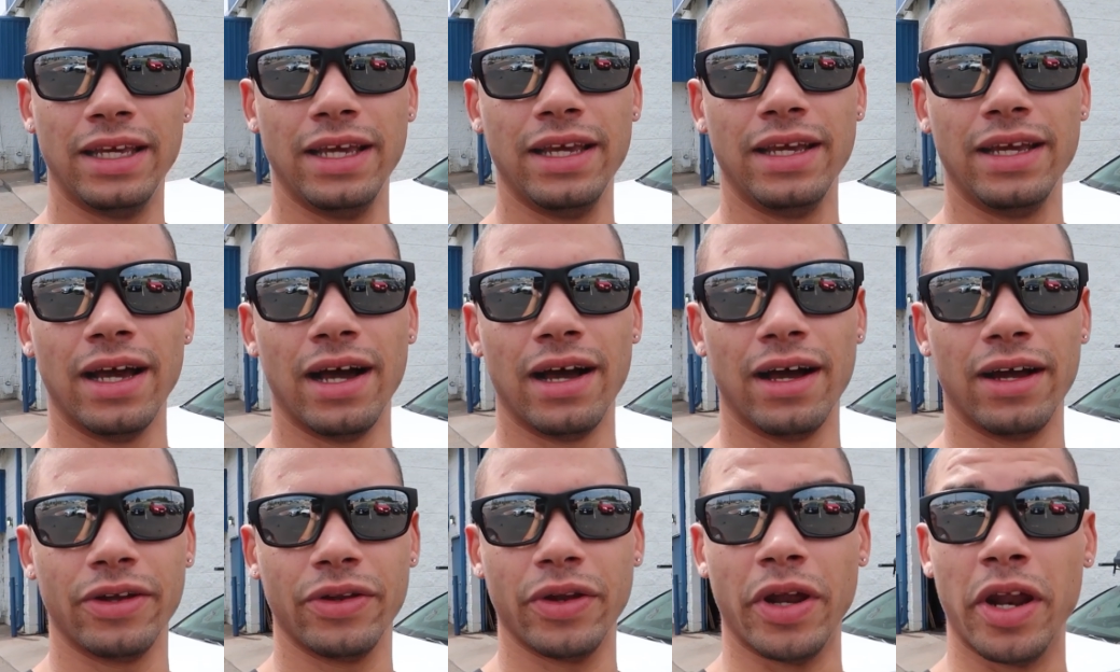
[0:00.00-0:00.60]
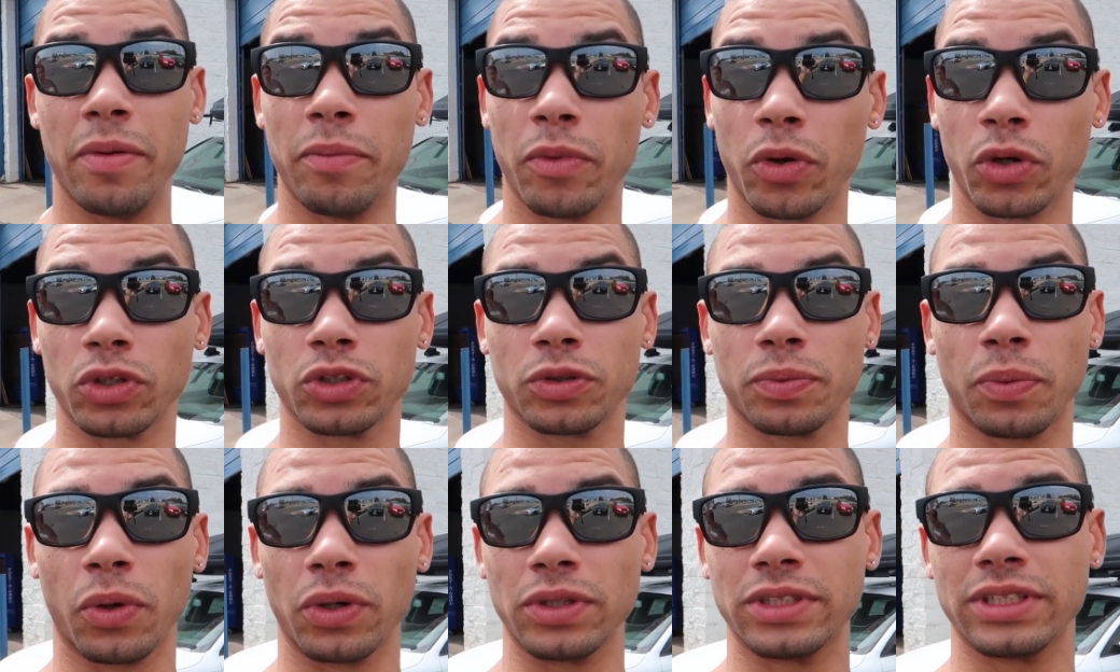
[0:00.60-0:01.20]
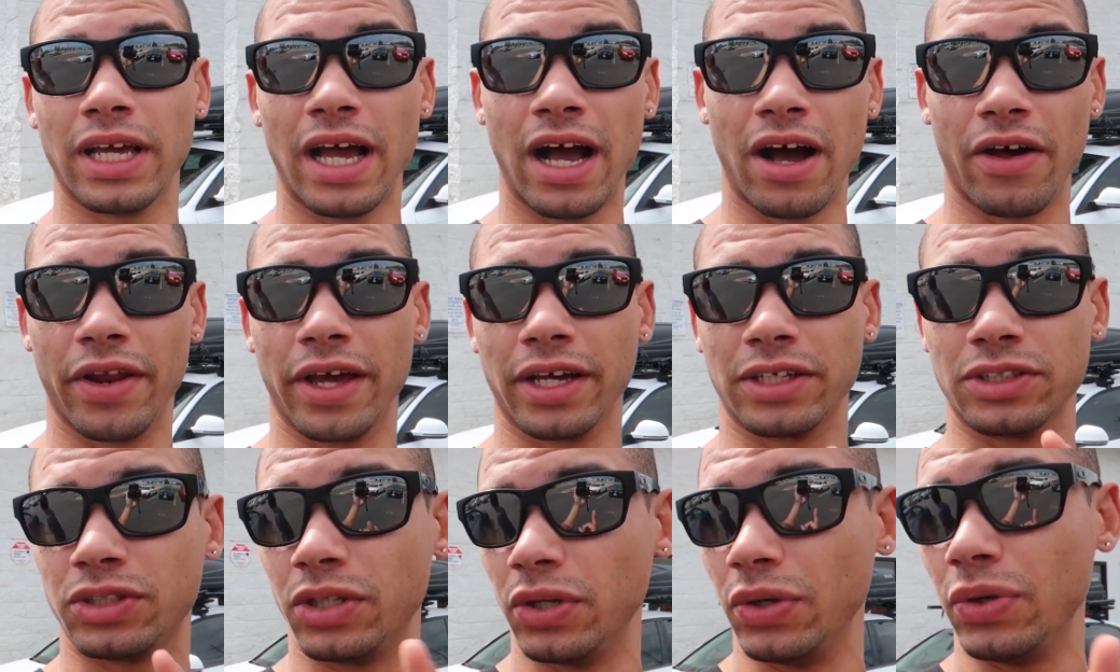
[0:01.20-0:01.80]
the United Motorsports
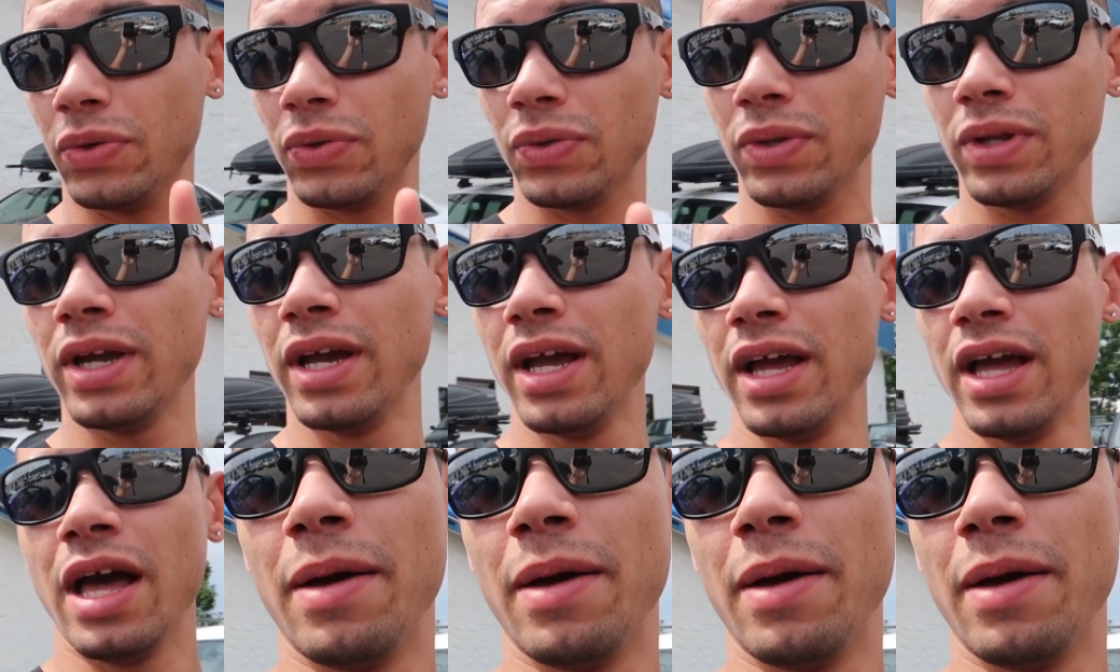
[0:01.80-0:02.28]
Haldex tune.